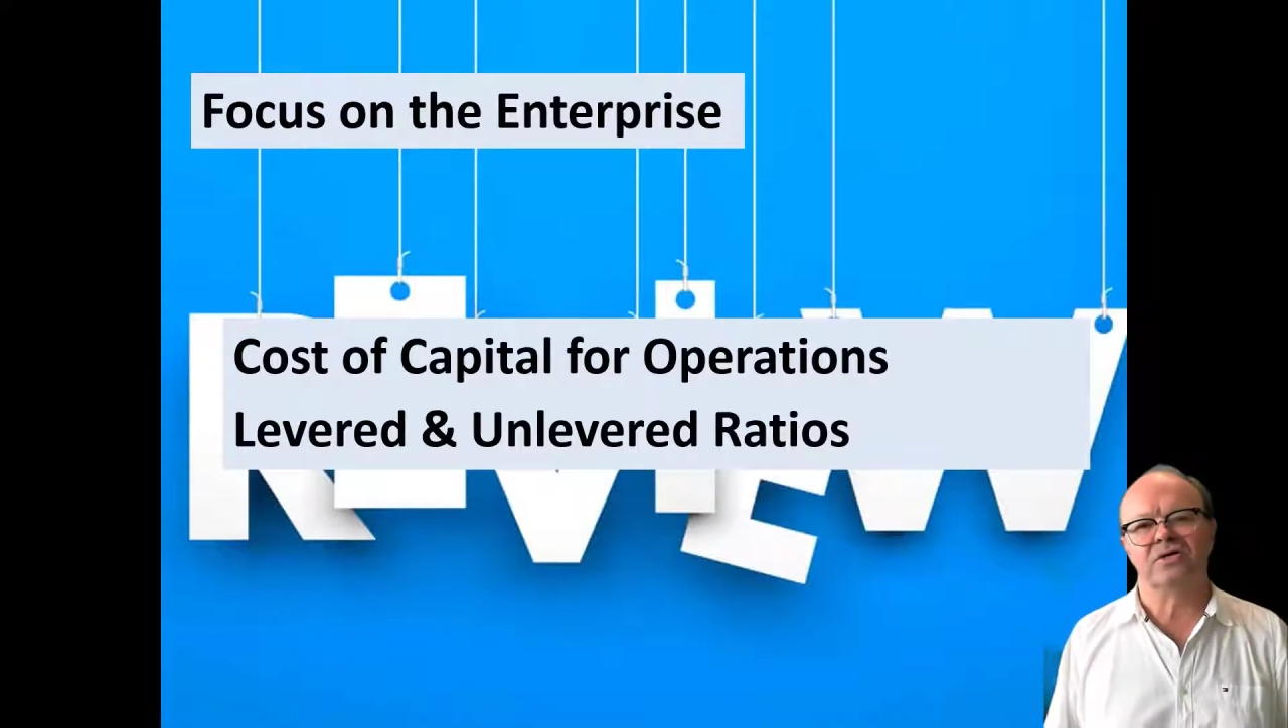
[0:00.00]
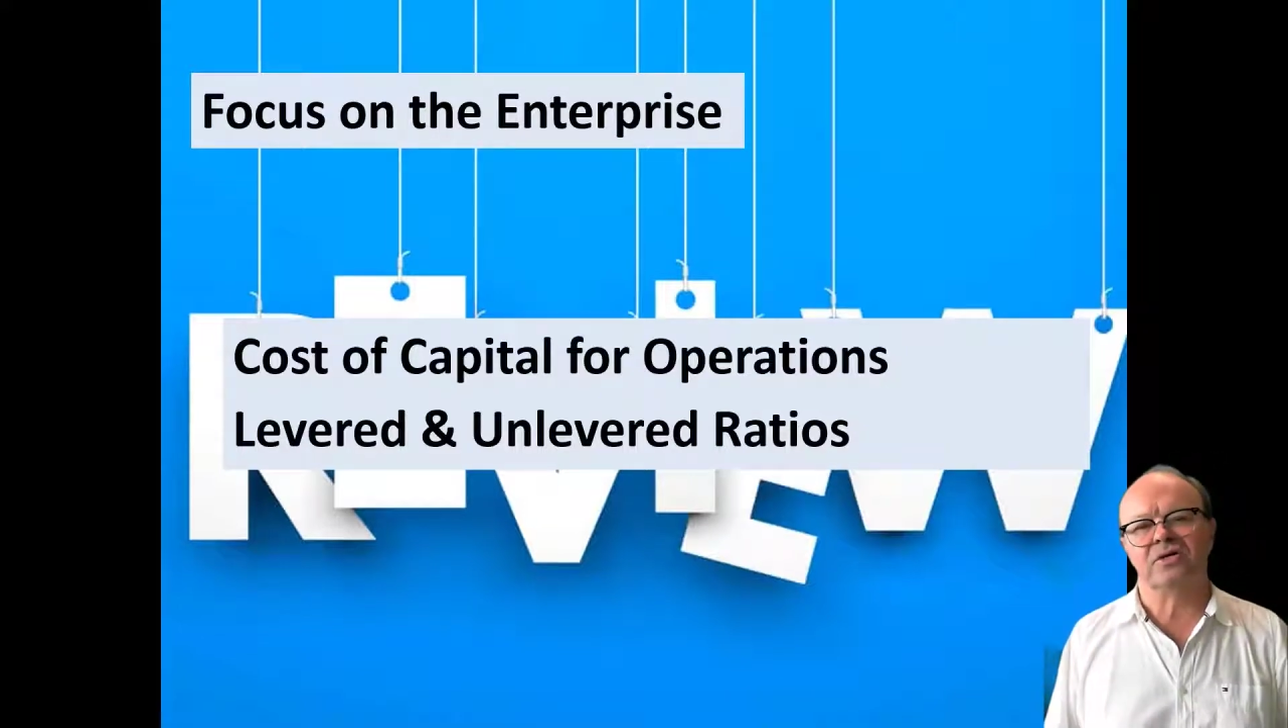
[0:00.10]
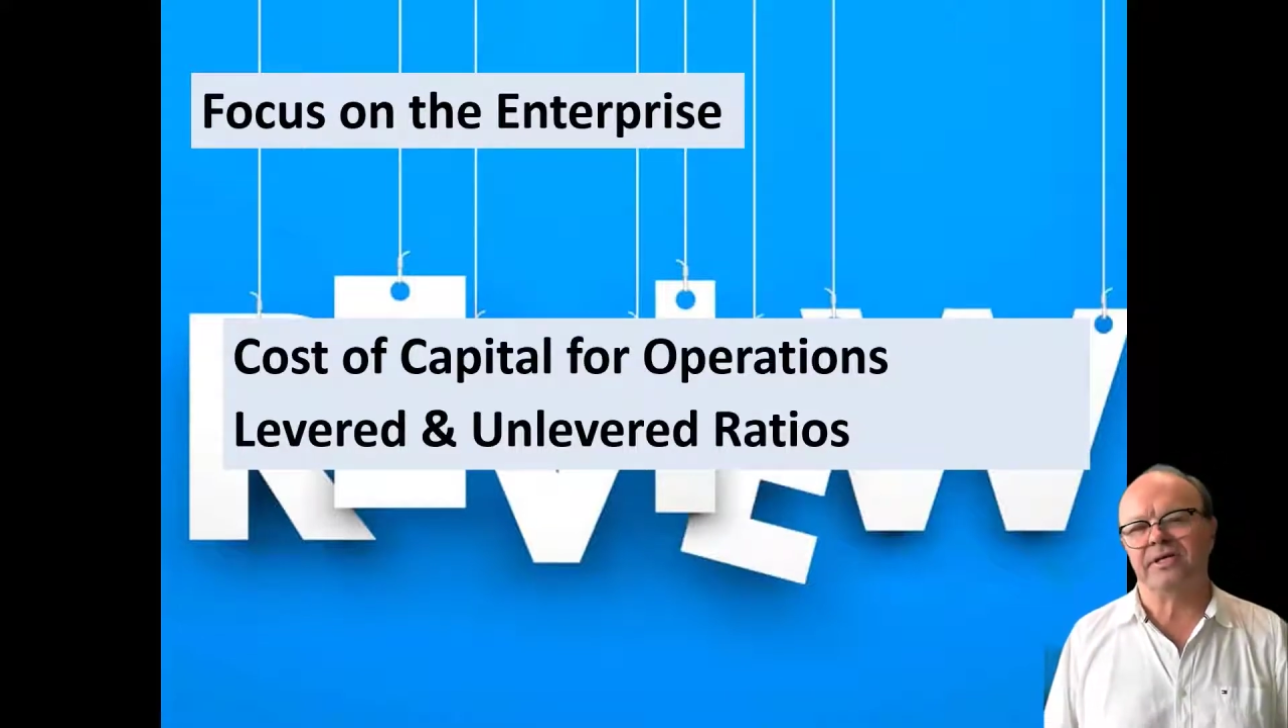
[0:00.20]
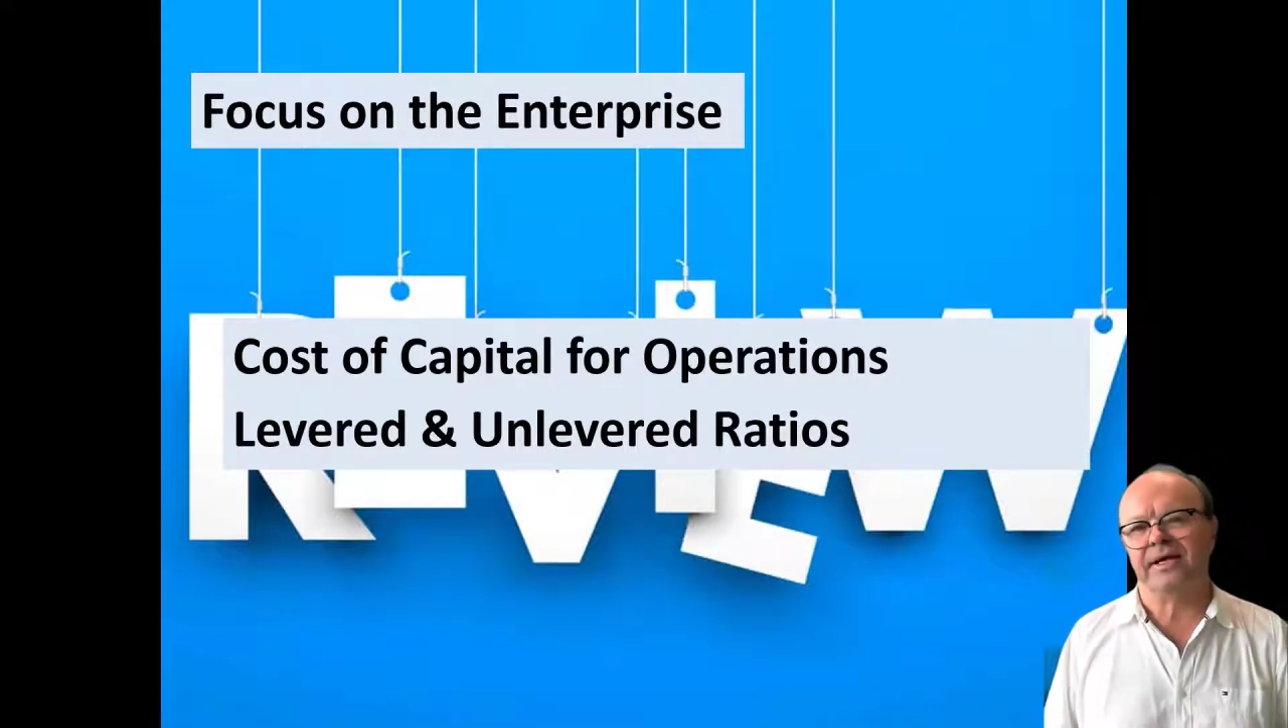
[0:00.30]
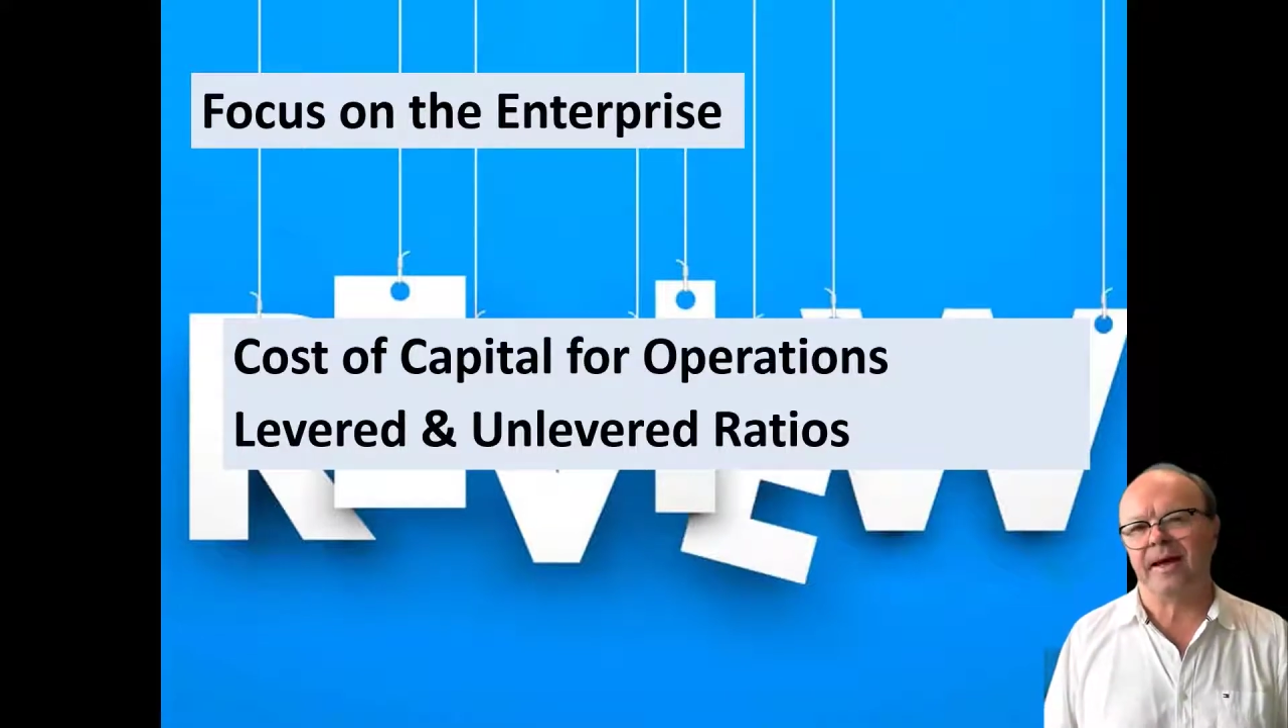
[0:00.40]

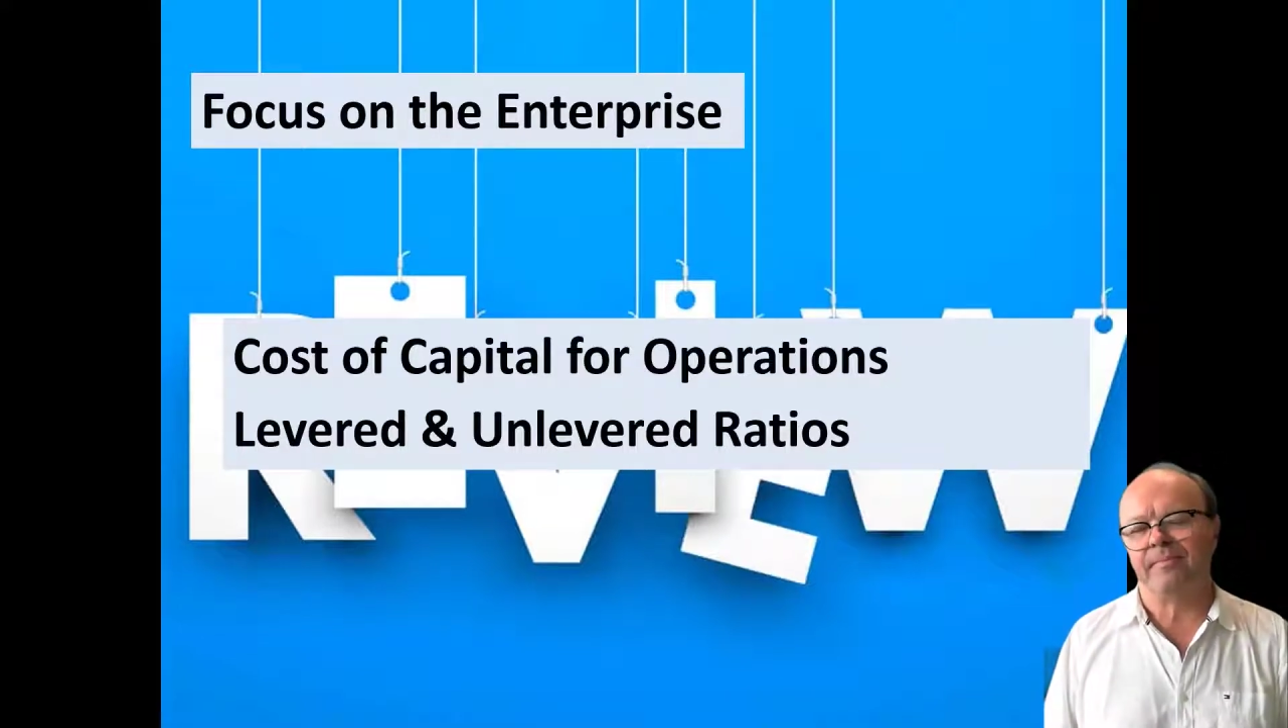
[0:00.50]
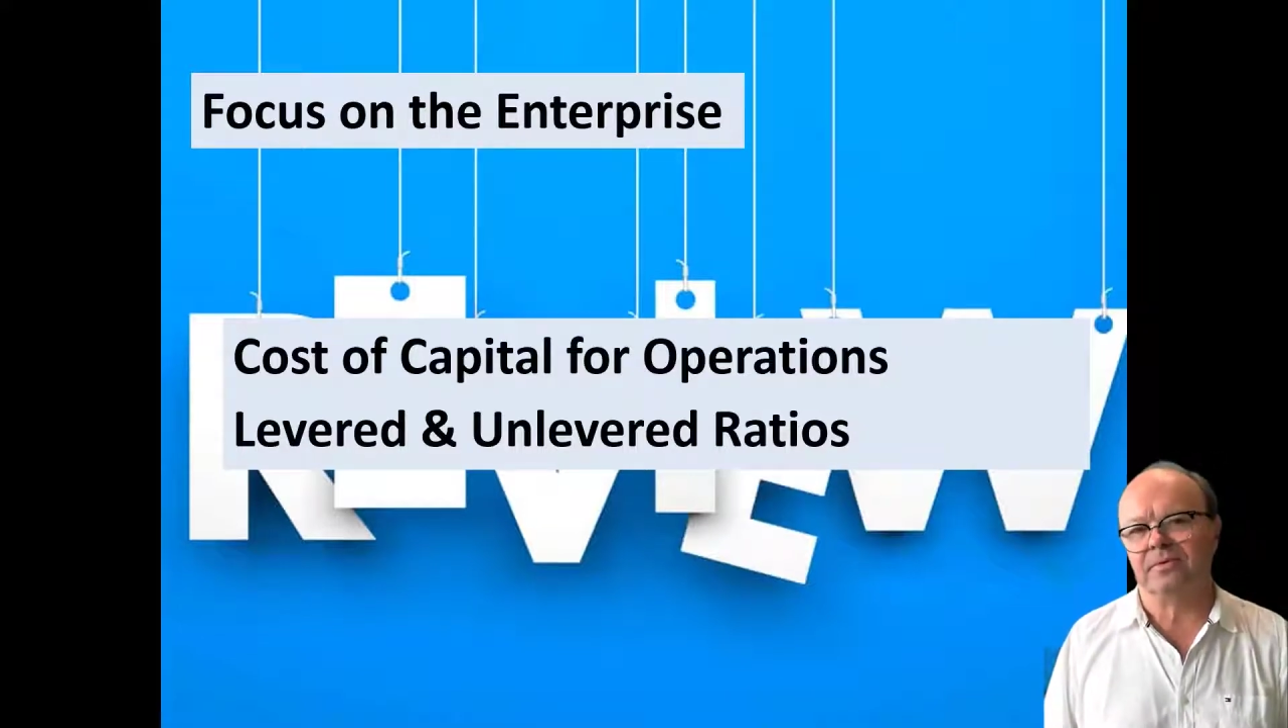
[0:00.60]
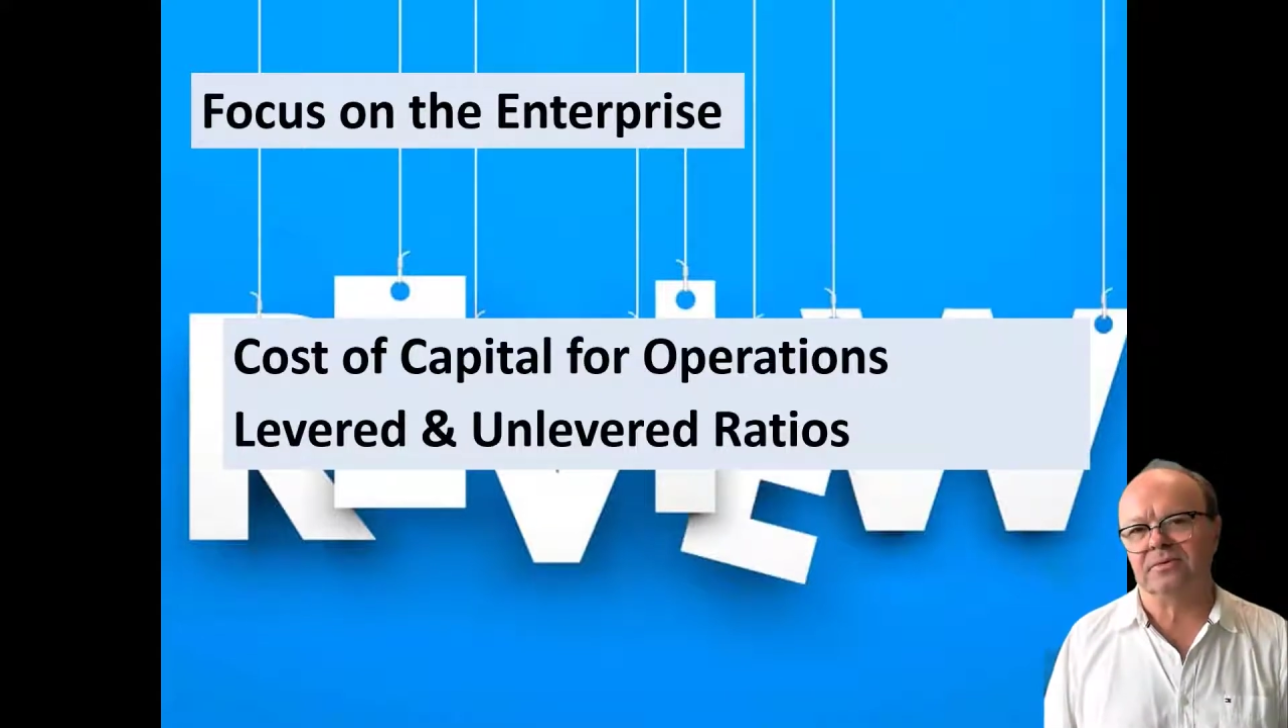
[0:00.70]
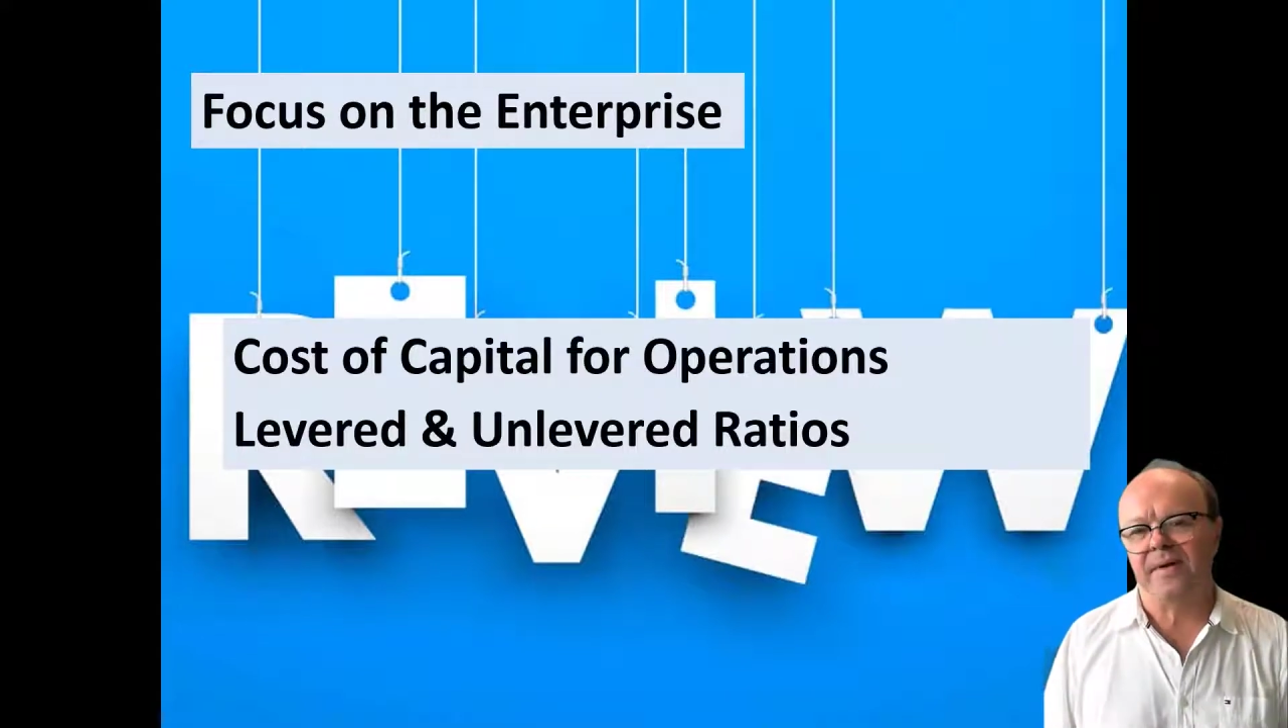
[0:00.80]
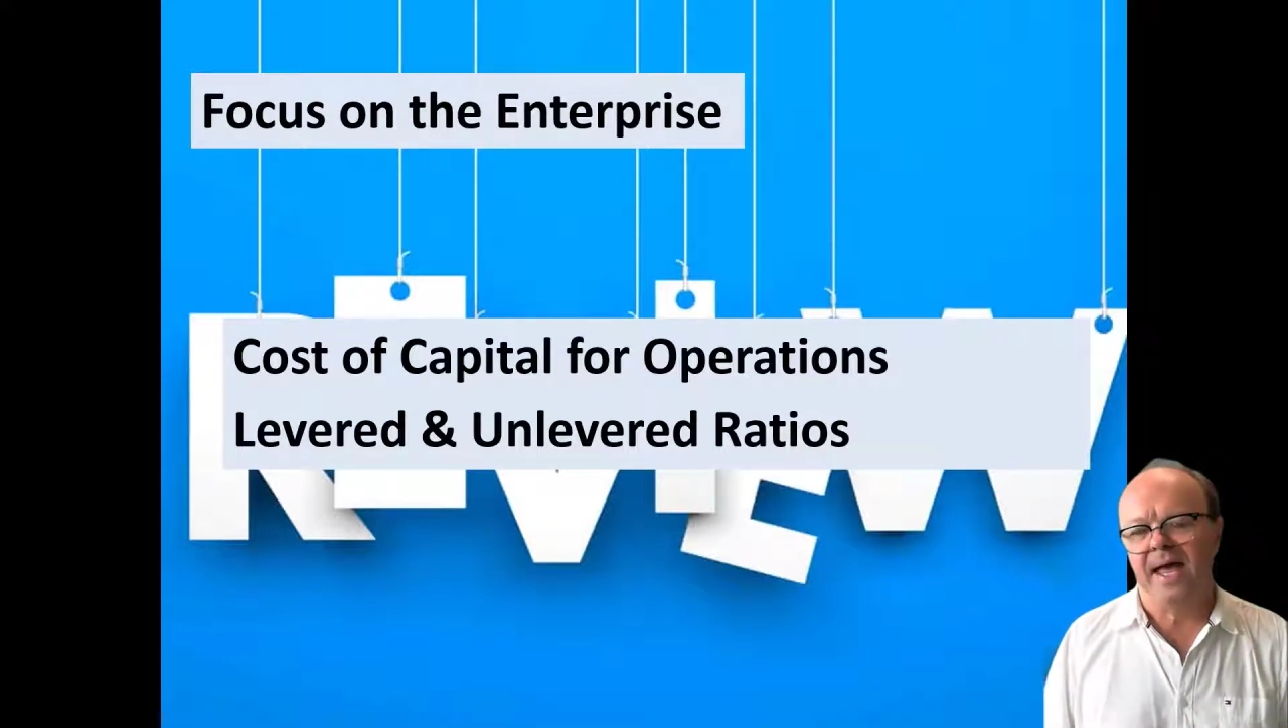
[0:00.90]
cost of
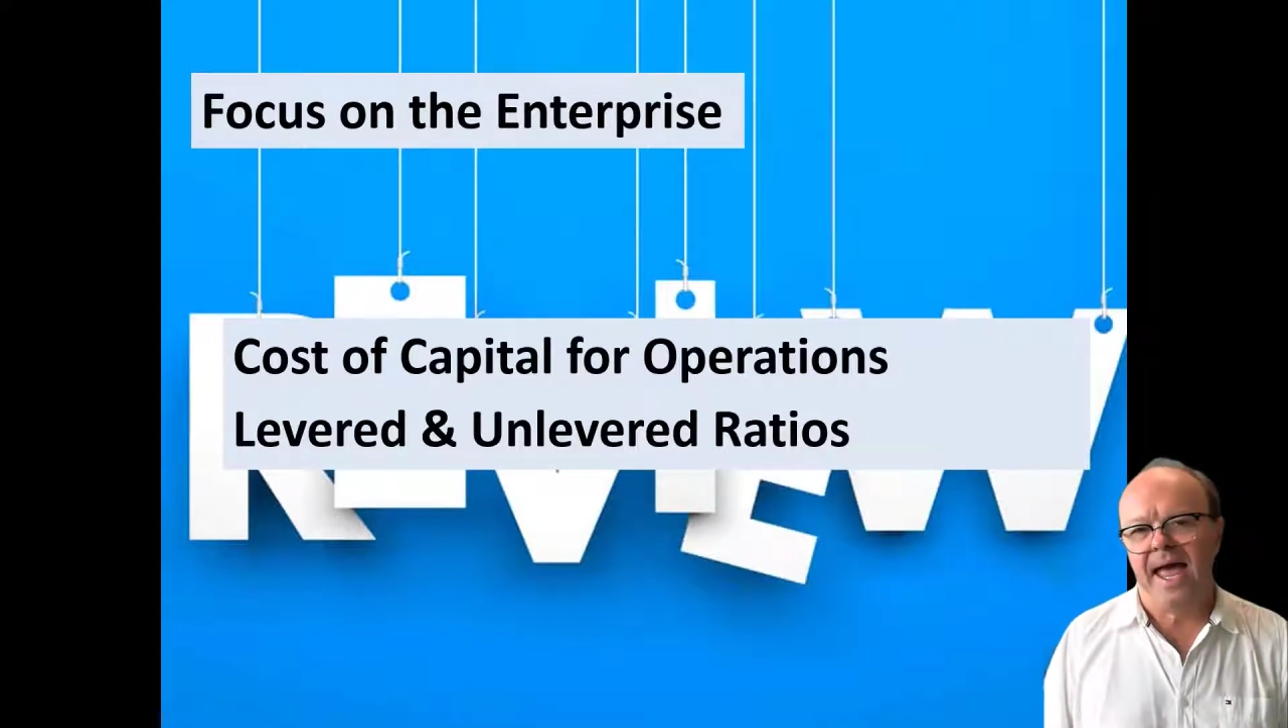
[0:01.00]
capital.